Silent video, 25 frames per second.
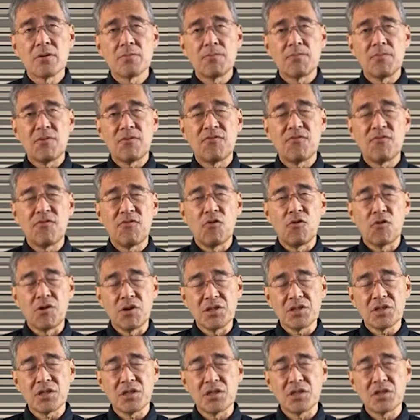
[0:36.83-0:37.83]
For
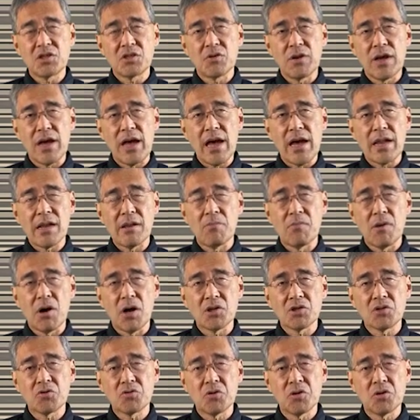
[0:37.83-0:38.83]
instance, to add a
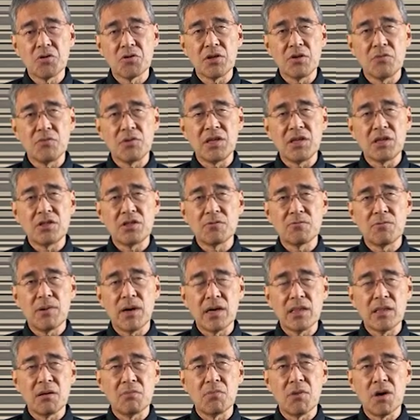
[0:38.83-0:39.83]
module, you would need to buy
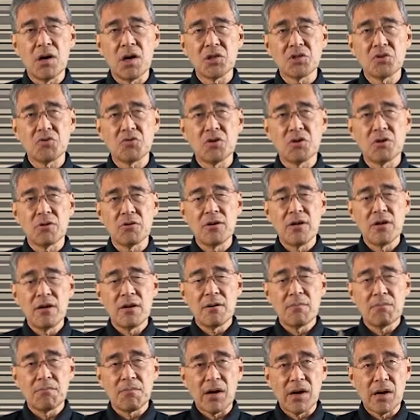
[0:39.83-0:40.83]
the module,
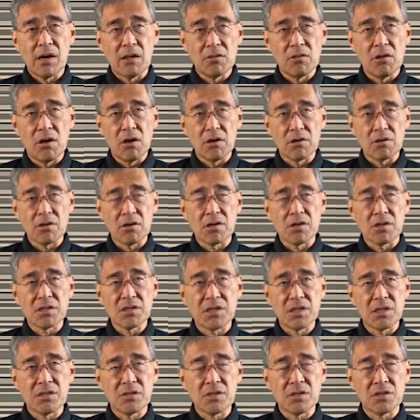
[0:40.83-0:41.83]
buy a longer
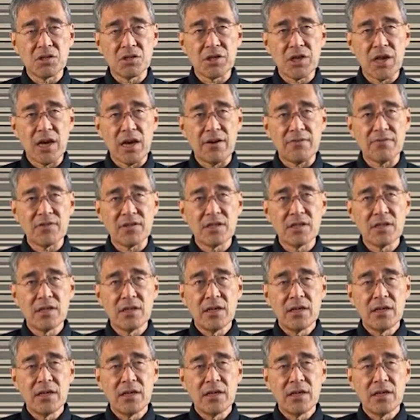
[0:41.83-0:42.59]
center shaft,